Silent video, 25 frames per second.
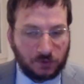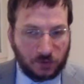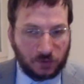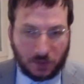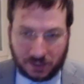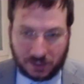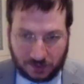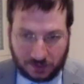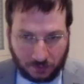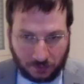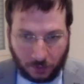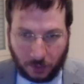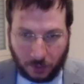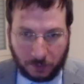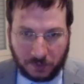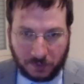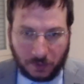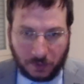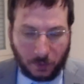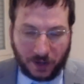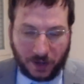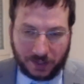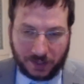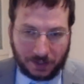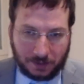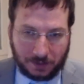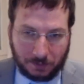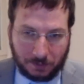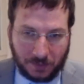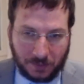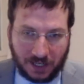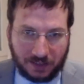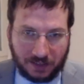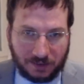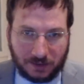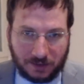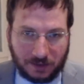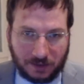transformed the way that
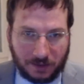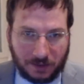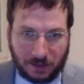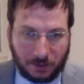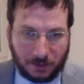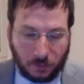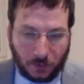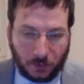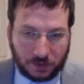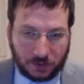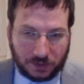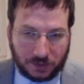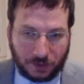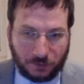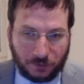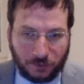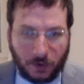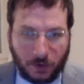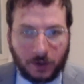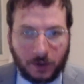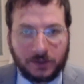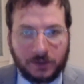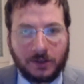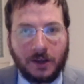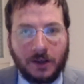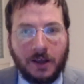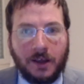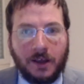wars are fought.